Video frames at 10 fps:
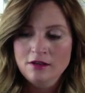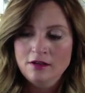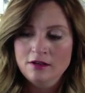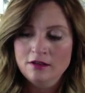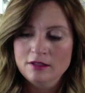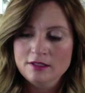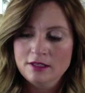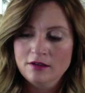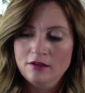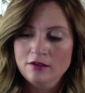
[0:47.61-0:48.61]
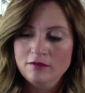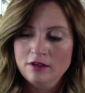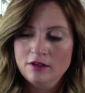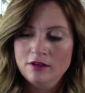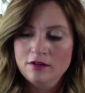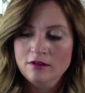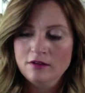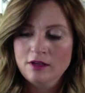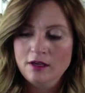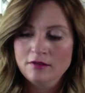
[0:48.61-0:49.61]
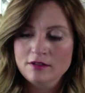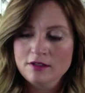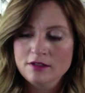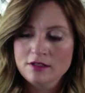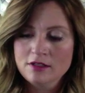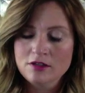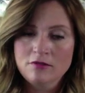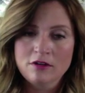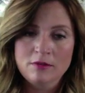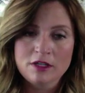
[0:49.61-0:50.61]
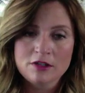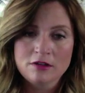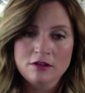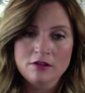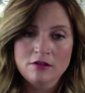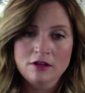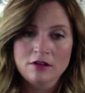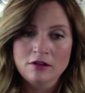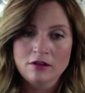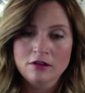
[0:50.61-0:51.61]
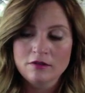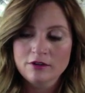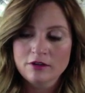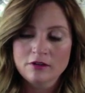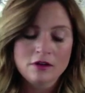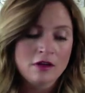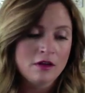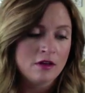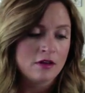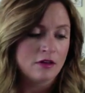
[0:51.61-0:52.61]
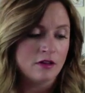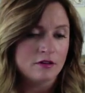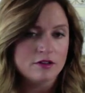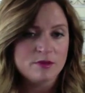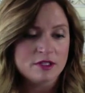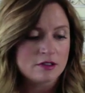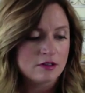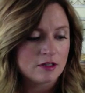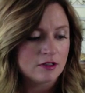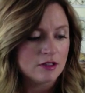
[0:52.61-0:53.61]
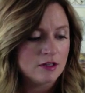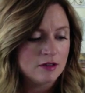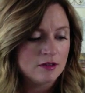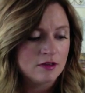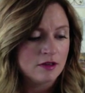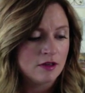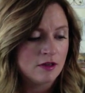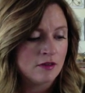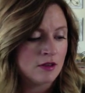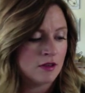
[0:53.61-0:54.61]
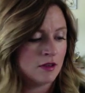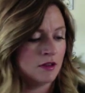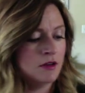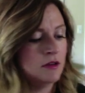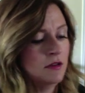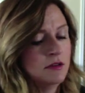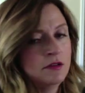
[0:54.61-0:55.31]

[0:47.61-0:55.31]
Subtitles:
and it lists like all of the ounces because you want to make sure that you get all of your colors mixed correctly. And then